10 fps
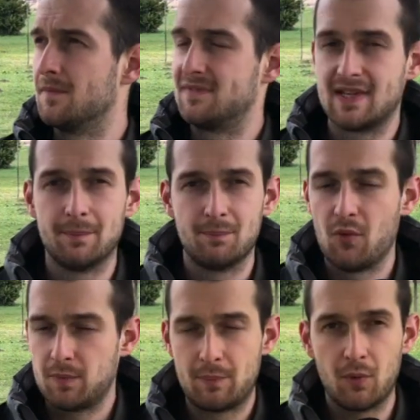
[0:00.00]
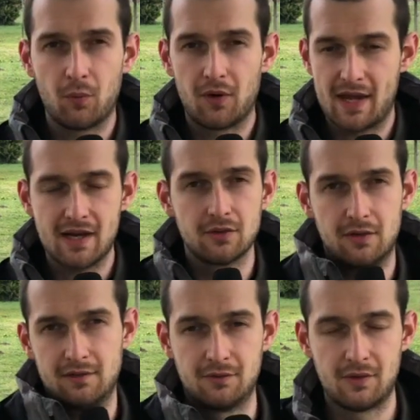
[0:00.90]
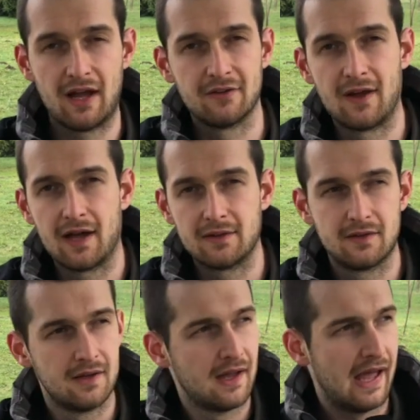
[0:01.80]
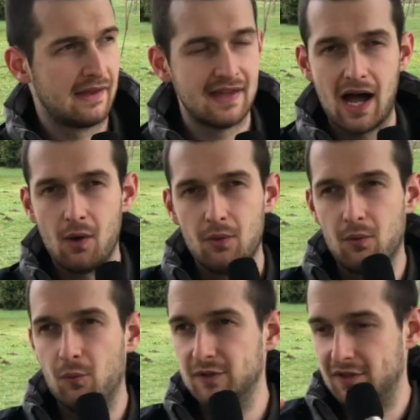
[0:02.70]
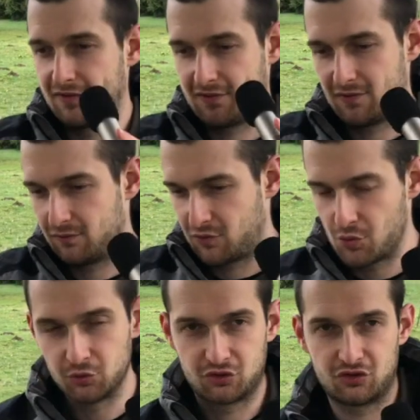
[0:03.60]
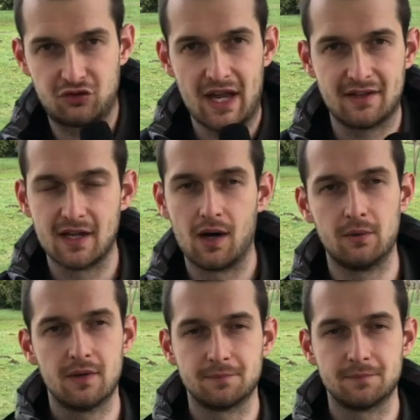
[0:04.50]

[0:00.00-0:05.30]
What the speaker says: most people were ignorant to that fact. And now, with this huge shakedown,